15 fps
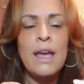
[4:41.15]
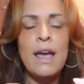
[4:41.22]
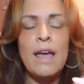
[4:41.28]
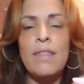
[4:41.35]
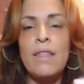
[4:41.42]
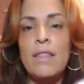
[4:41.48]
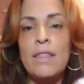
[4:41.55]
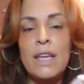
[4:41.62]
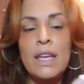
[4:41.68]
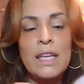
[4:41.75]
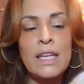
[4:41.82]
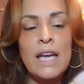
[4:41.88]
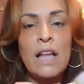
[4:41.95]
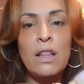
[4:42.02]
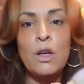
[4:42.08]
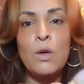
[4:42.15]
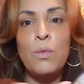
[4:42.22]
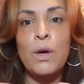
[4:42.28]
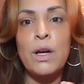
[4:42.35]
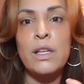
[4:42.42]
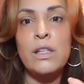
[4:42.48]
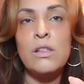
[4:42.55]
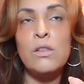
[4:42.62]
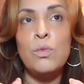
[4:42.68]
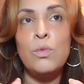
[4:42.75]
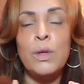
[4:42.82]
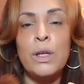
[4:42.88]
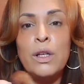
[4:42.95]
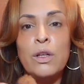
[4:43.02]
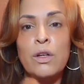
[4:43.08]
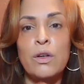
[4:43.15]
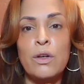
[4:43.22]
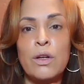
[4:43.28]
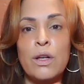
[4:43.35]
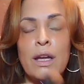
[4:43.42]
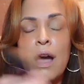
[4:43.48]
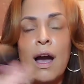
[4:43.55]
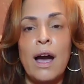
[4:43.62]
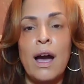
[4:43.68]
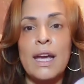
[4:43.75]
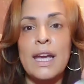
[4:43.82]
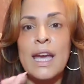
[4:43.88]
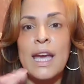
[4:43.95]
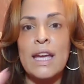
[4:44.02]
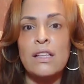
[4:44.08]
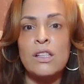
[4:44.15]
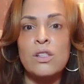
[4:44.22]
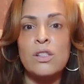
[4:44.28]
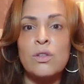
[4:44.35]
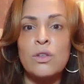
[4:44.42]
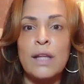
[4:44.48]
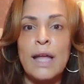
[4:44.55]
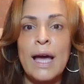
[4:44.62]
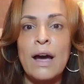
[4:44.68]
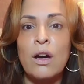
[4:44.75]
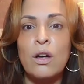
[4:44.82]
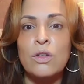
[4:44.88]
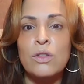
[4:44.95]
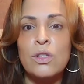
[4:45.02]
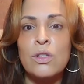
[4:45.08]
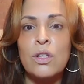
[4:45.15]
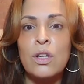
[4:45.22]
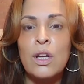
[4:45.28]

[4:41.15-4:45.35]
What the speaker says: And then the yellow ones will cancel out